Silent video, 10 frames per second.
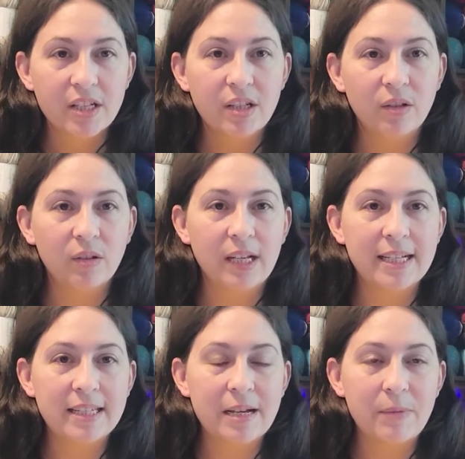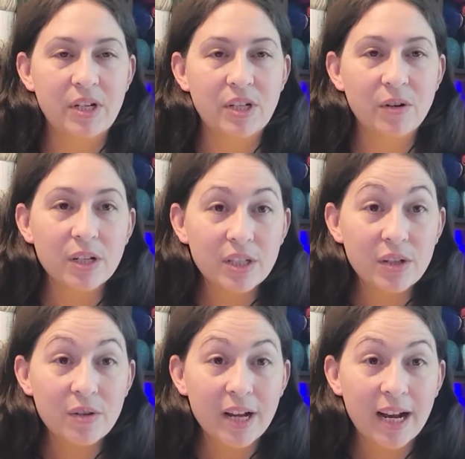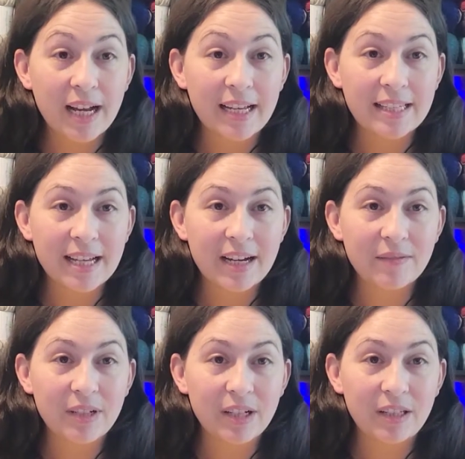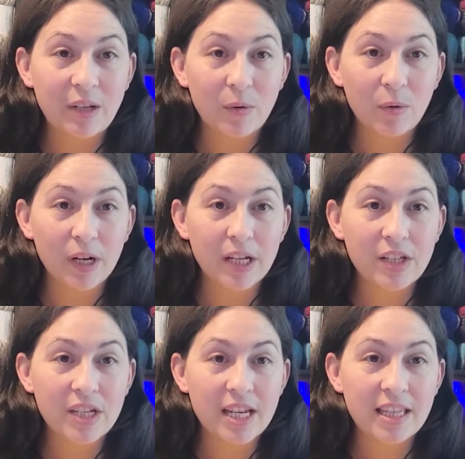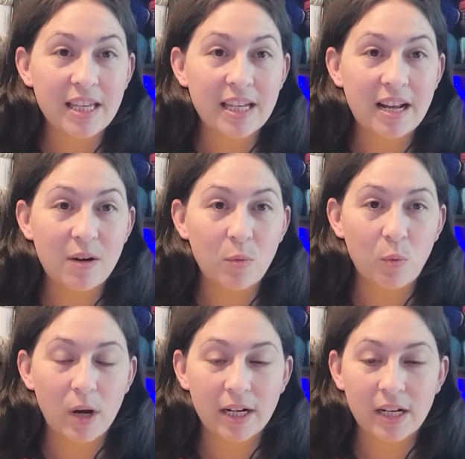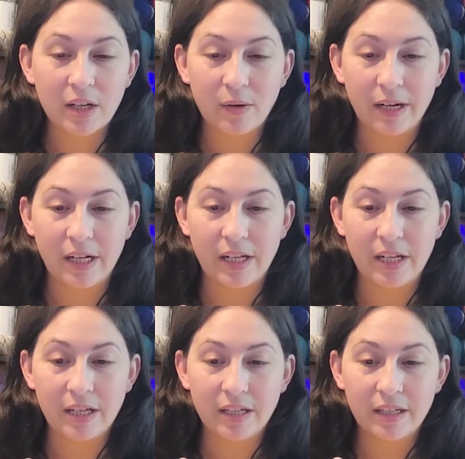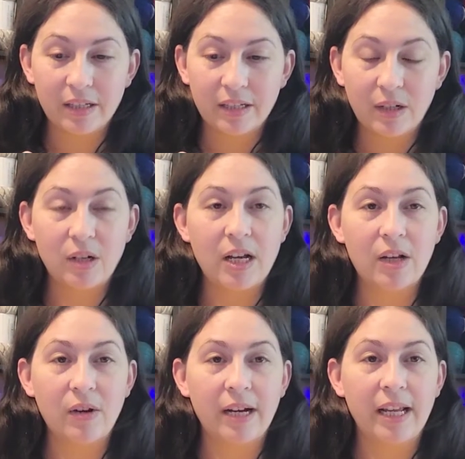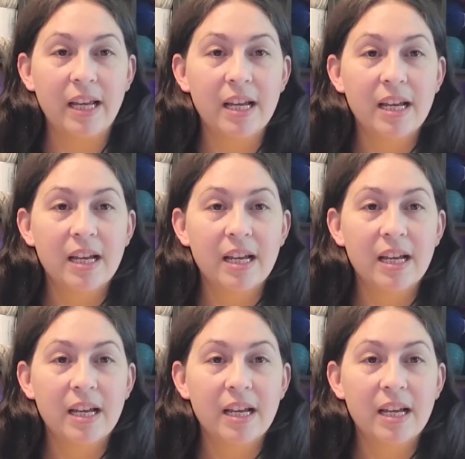So the last time I showed it to you guys, I've done the orange and then one granny, or not granny,